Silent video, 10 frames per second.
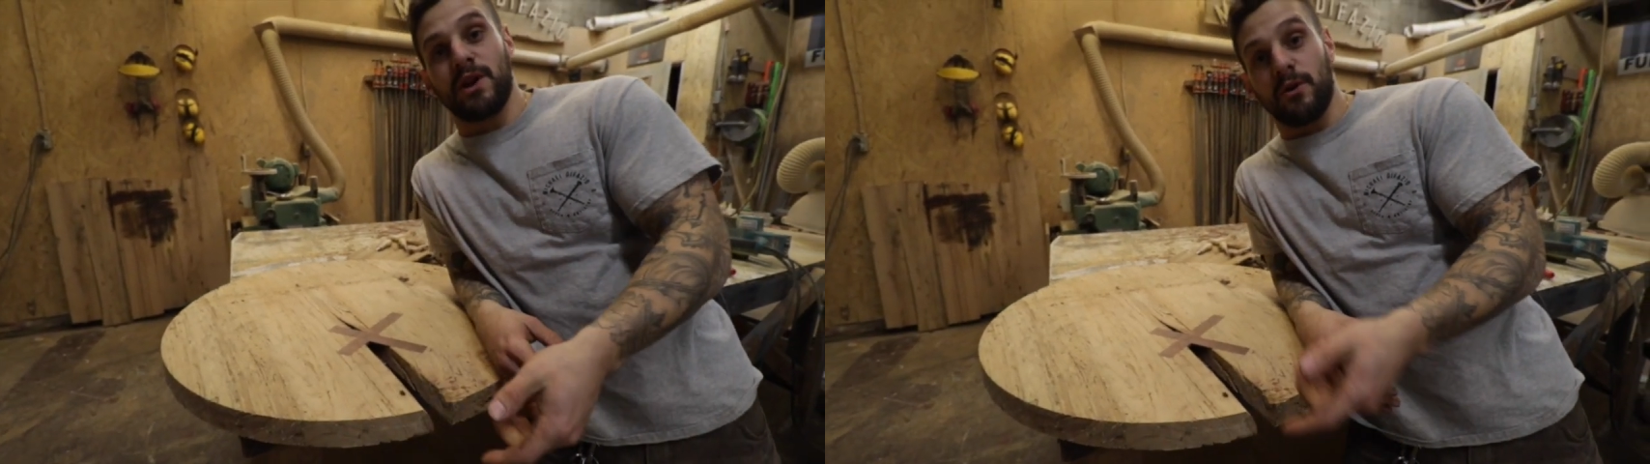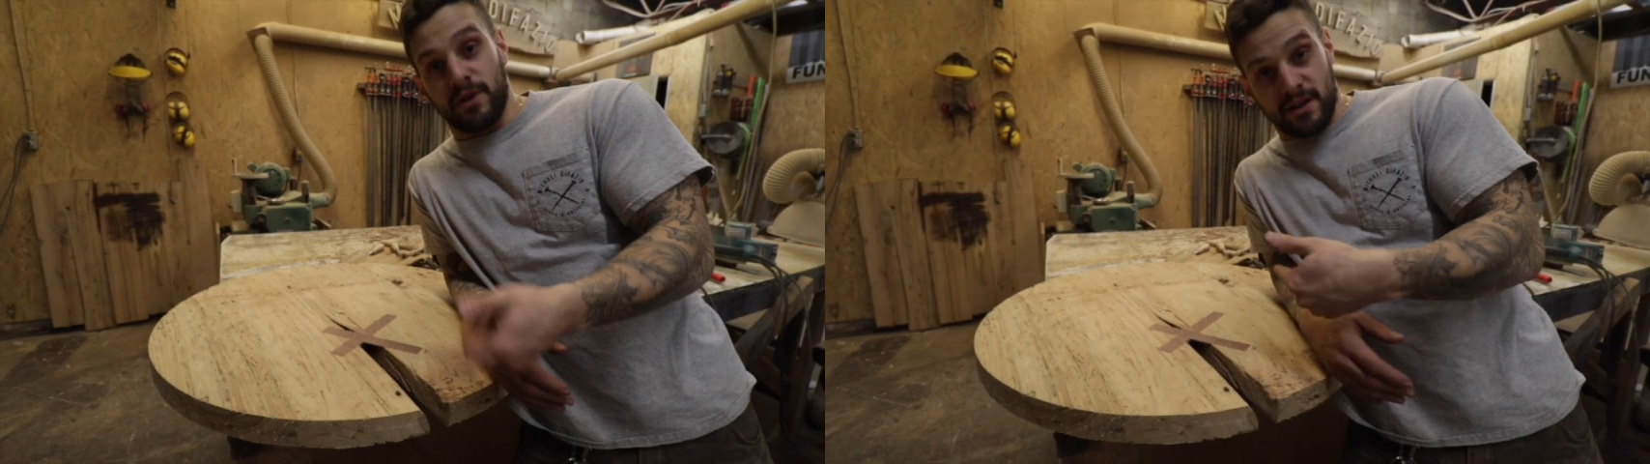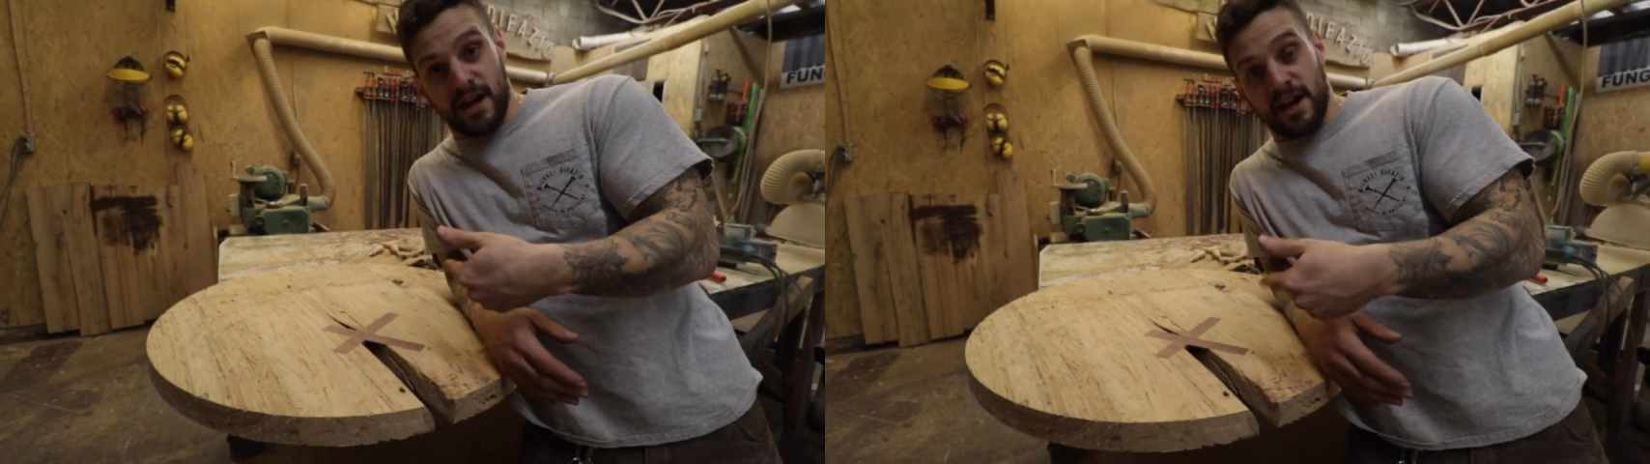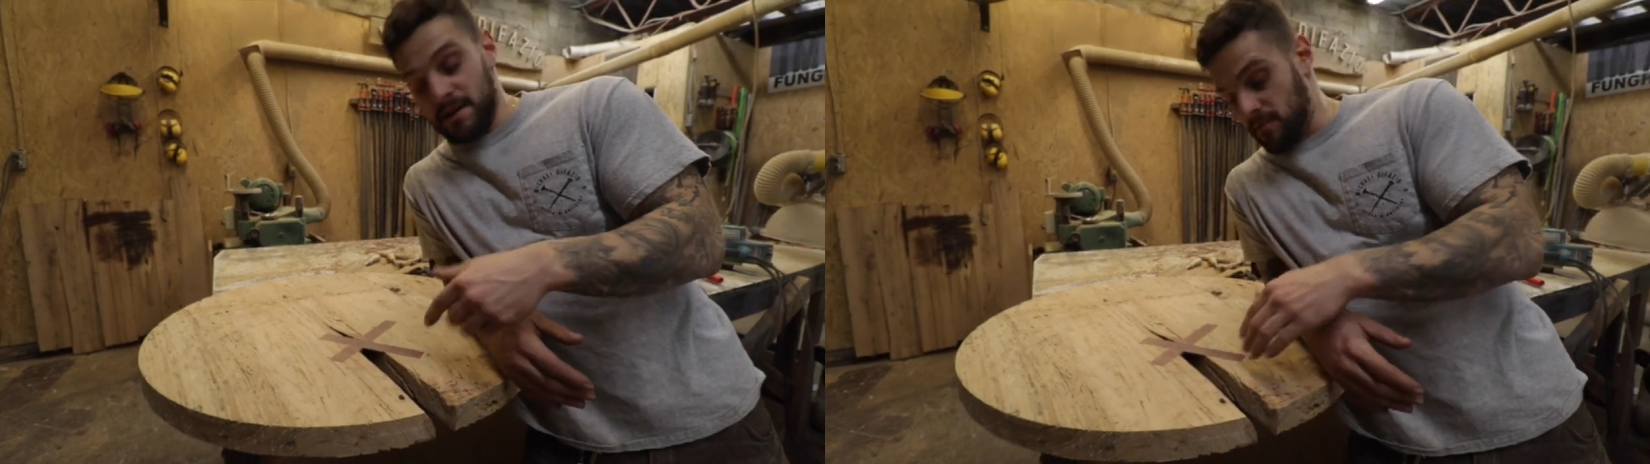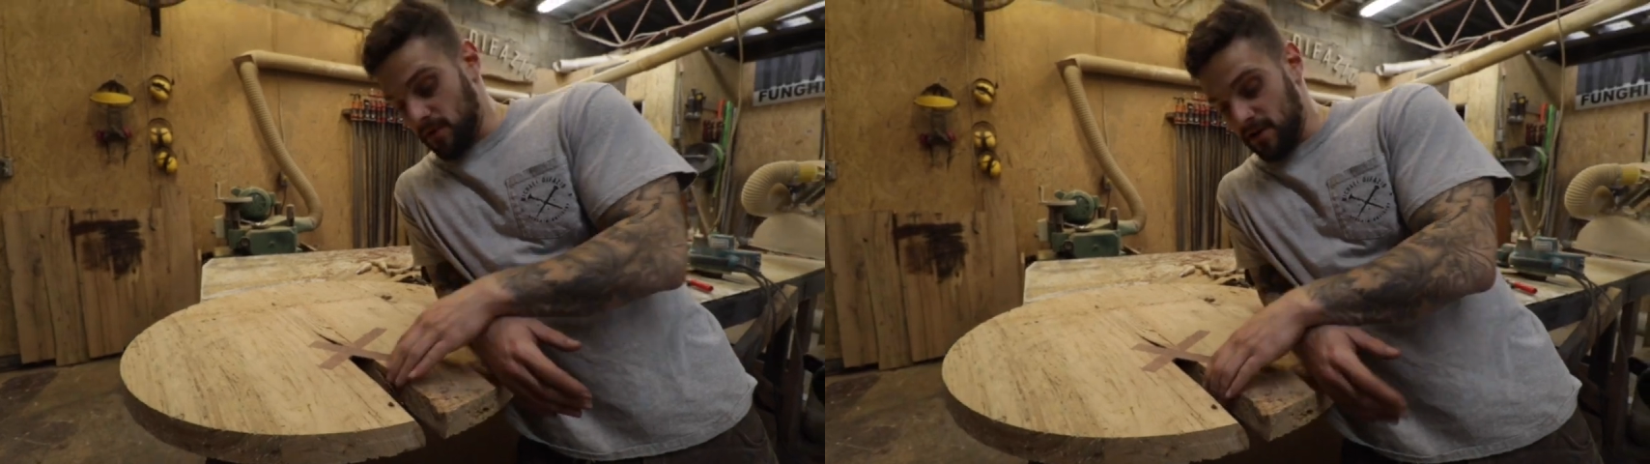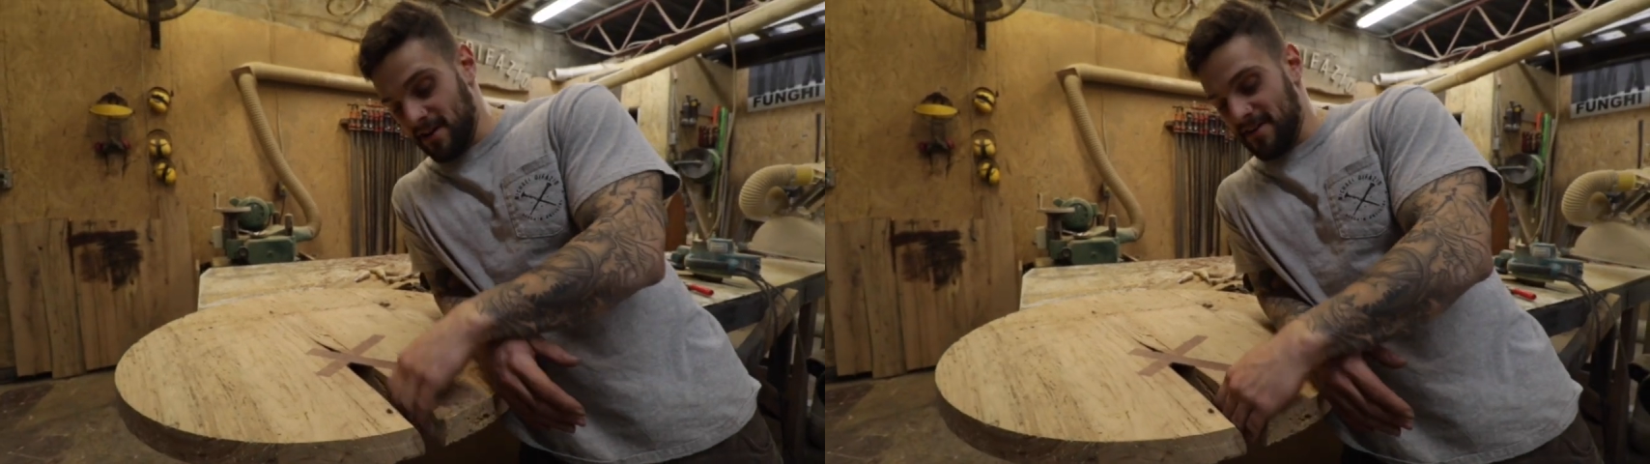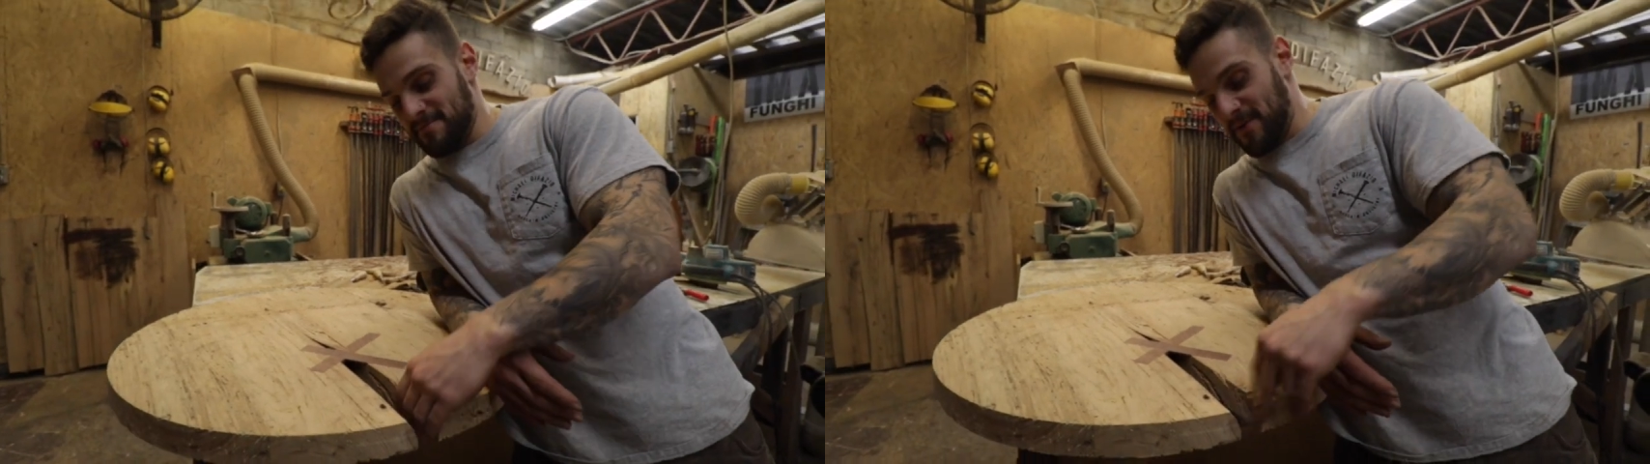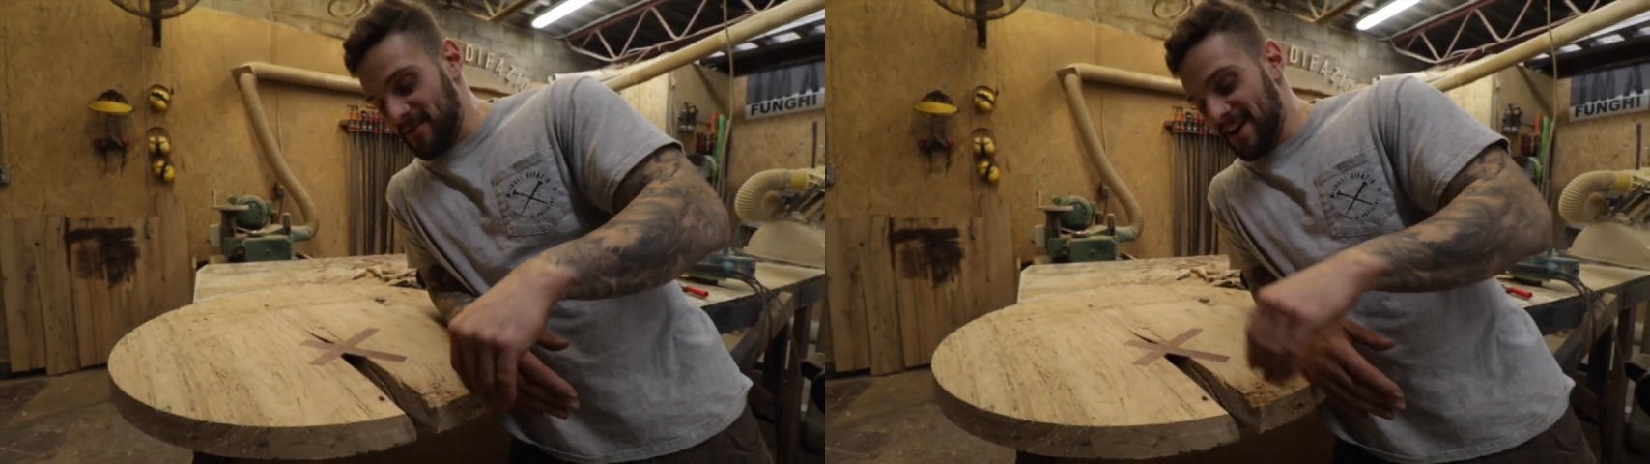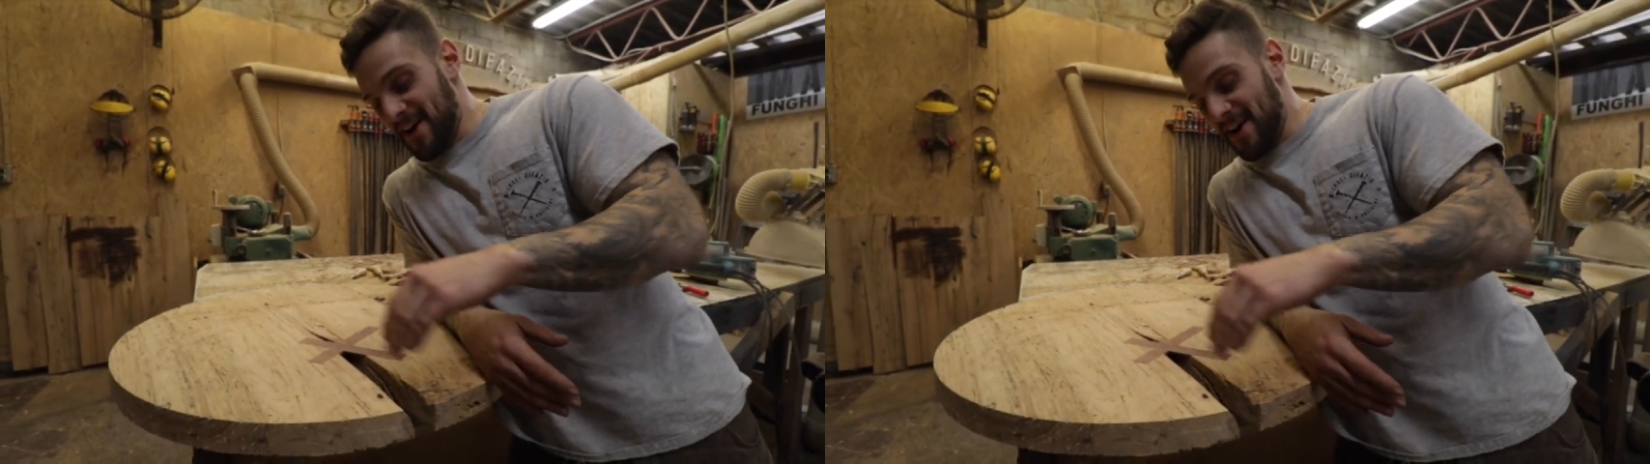we don't need that anymore, but